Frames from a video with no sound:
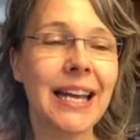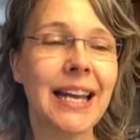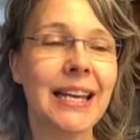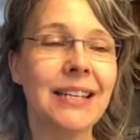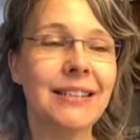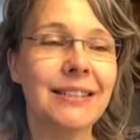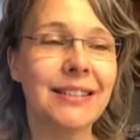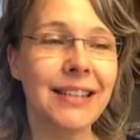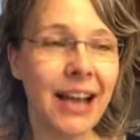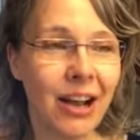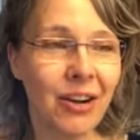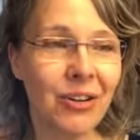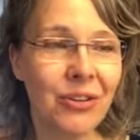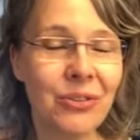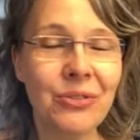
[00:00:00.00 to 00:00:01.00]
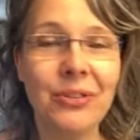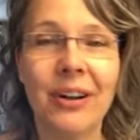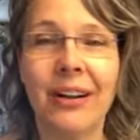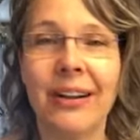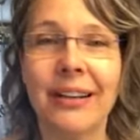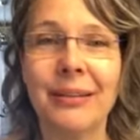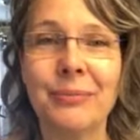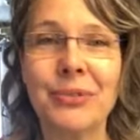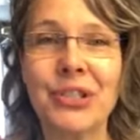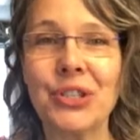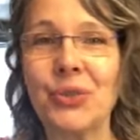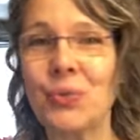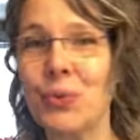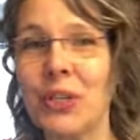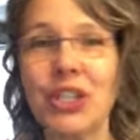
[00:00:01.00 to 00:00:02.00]
and now I'm
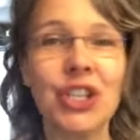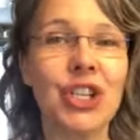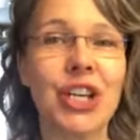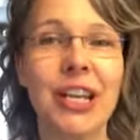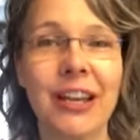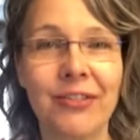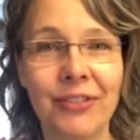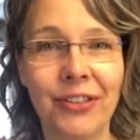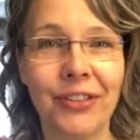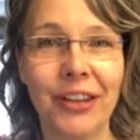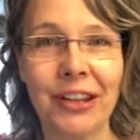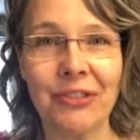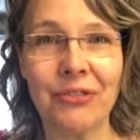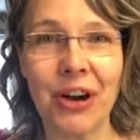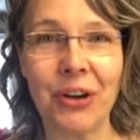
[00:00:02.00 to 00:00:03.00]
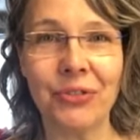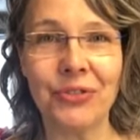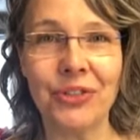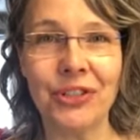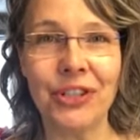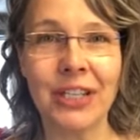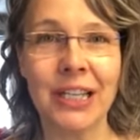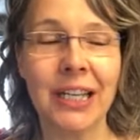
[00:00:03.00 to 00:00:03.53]
switching everything around